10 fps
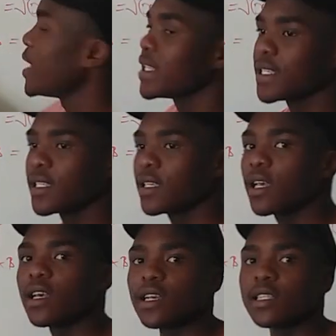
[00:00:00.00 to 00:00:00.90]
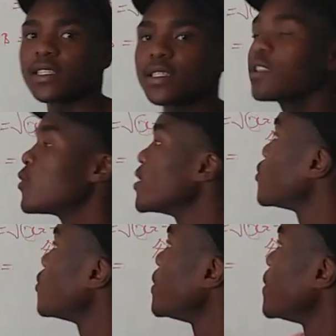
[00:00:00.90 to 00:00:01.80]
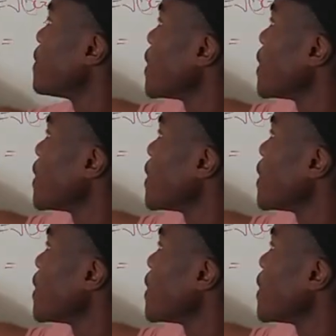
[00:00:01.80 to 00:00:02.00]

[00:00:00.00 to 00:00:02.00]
and C, it's still going to be